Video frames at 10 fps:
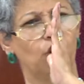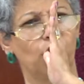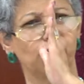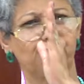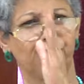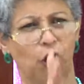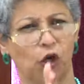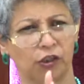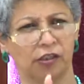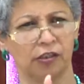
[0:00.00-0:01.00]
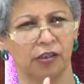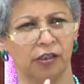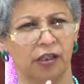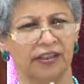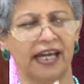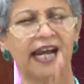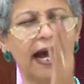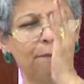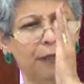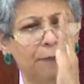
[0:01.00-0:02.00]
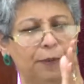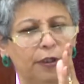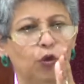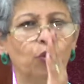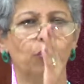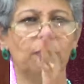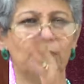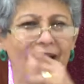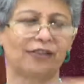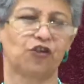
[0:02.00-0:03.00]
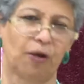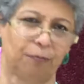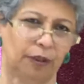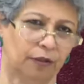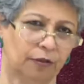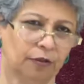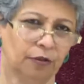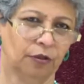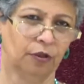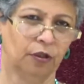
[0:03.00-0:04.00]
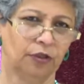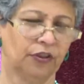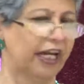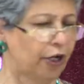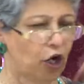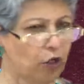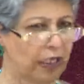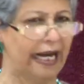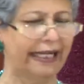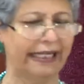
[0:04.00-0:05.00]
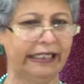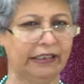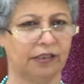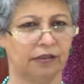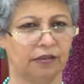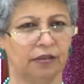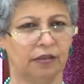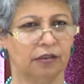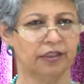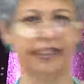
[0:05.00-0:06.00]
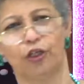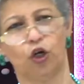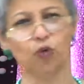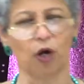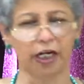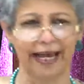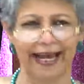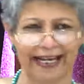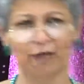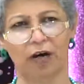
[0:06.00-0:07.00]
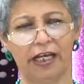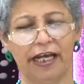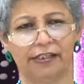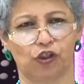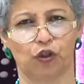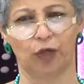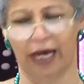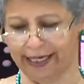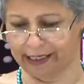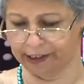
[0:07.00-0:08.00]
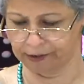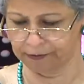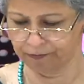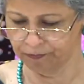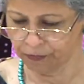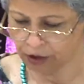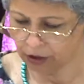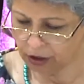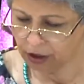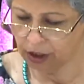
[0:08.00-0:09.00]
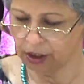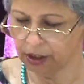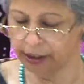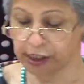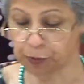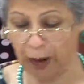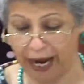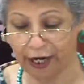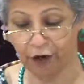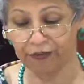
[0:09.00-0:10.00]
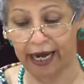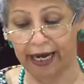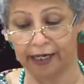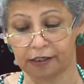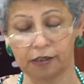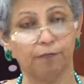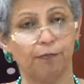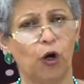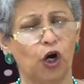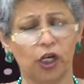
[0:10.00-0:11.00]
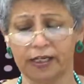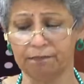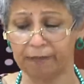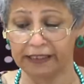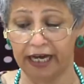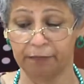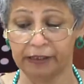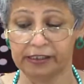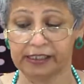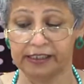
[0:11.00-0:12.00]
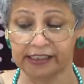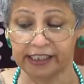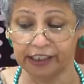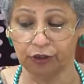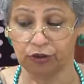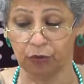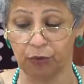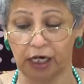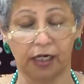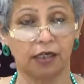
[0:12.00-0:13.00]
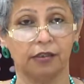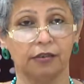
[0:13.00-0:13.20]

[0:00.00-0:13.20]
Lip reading: goes forth, there are people who will make trouble. They don't like it. They don't want anyone else to like it. In spite of that, Paul and Barnabas continued the work